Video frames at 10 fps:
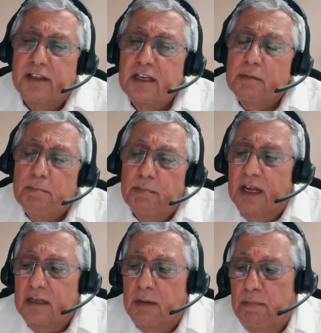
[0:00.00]
think
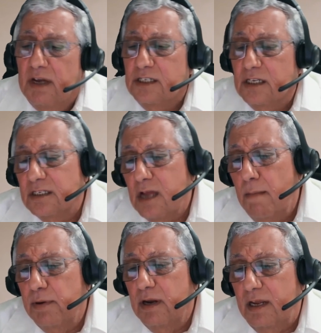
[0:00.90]
the best
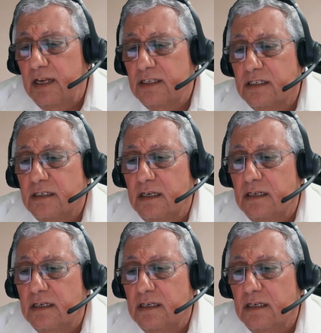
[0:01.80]
example is